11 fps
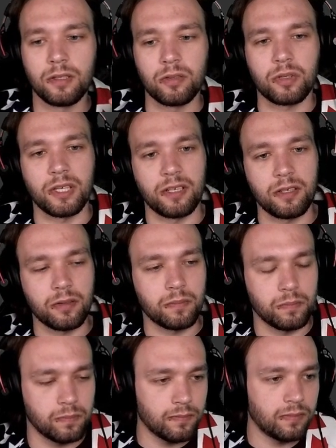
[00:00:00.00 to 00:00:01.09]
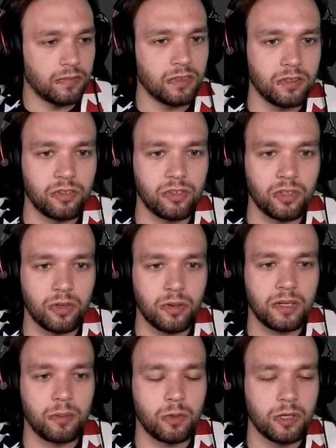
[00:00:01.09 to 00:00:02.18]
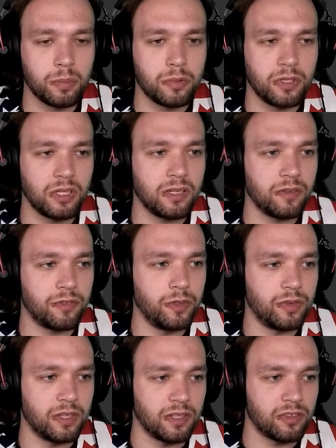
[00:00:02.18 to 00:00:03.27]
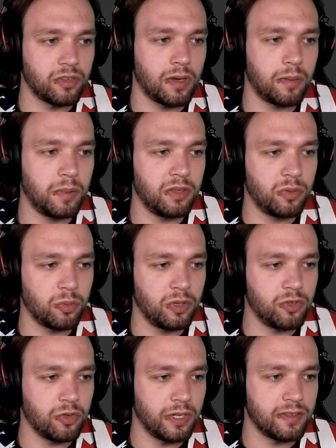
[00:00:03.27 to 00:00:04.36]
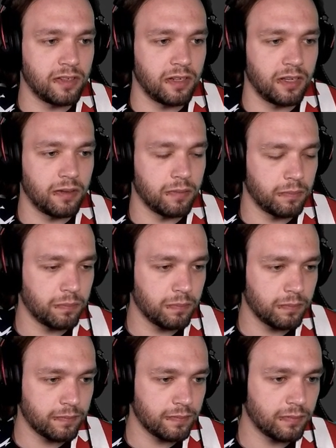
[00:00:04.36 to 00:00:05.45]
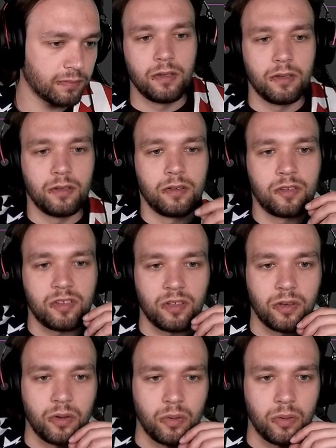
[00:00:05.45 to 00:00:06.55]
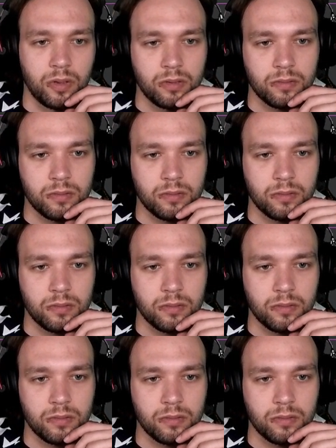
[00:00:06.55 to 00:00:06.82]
Okay, so I want to point out a few things. So I made 3 trades today. So